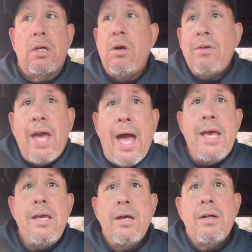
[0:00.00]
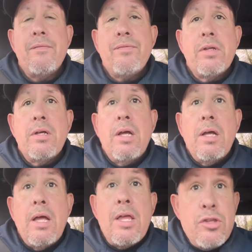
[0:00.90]
Okay.
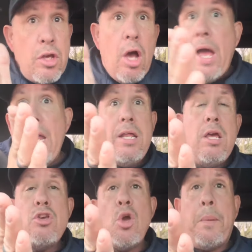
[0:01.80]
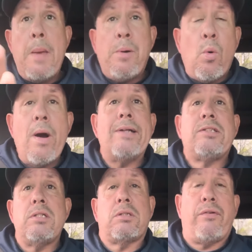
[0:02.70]
Any of you people
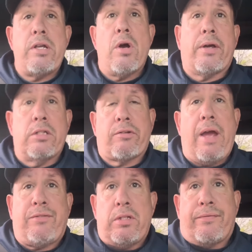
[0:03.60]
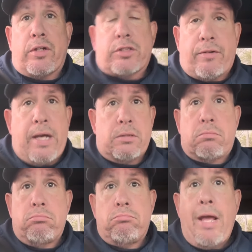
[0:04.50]
watching this video can draft in the first
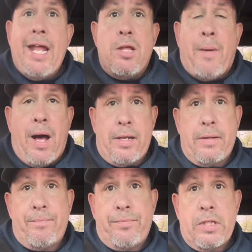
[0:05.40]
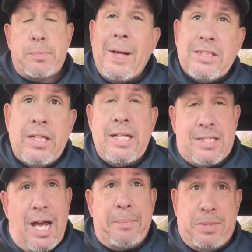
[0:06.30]
round. Anybody. Especially in the
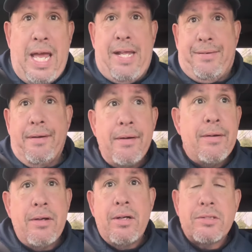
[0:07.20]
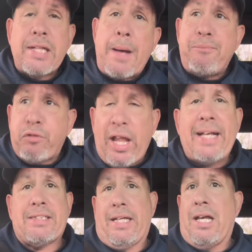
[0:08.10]
top 10. Stop
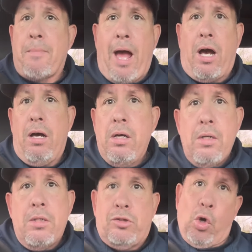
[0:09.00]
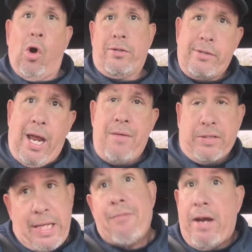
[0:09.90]
flexing about Jordan
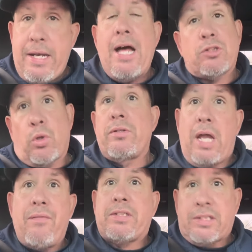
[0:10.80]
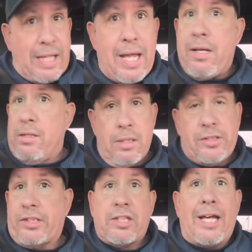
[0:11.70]
Davis. Yeah, right now Jordan Davis is not a
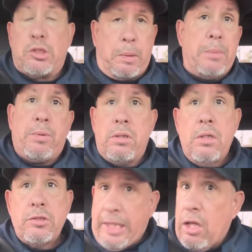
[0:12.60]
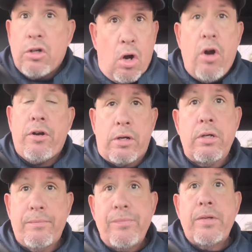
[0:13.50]
success, people. Jalen Carter,
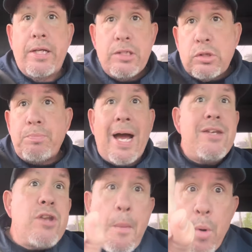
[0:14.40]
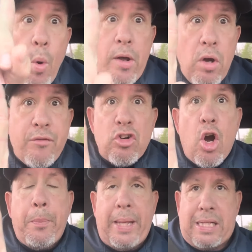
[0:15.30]
he's my number one
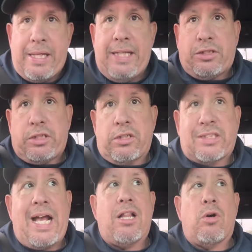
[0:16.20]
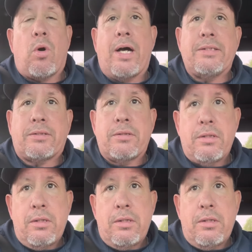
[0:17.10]
overall pick last year, talent-wise.